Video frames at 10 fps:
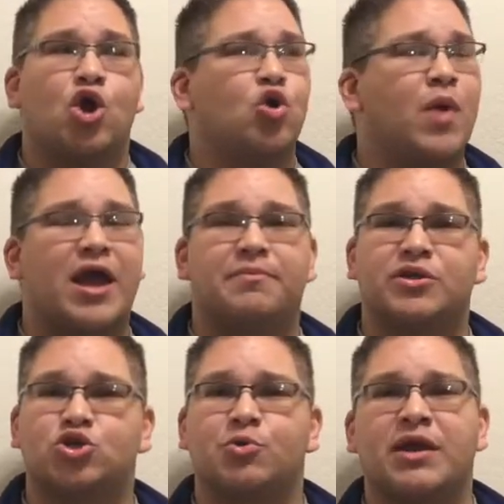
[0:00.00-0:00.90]
who had
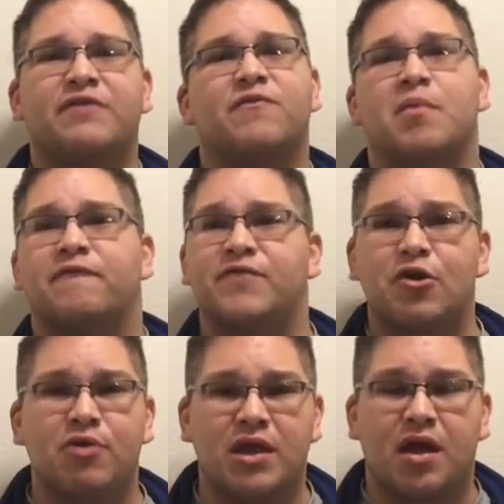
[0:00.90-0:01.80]
been trained from a
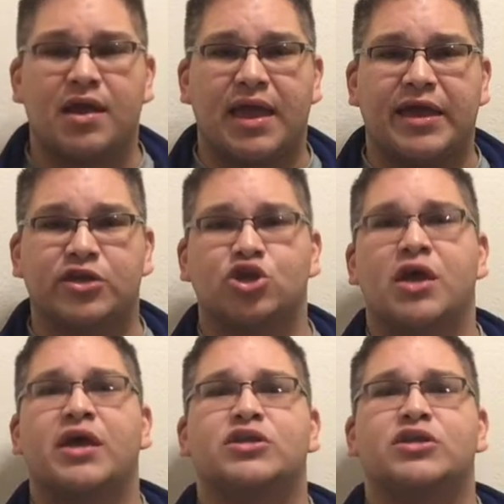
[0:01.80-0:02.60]
very young age